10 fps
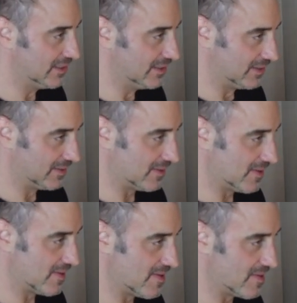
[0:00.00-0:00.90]
like do
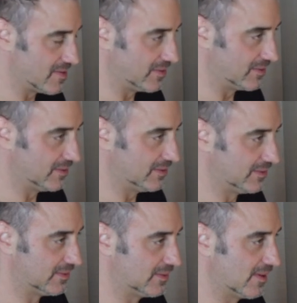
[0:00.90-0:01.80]
a whole season.
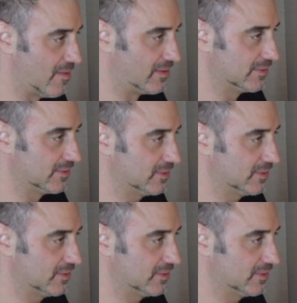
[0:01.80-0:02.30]
We could hook you up.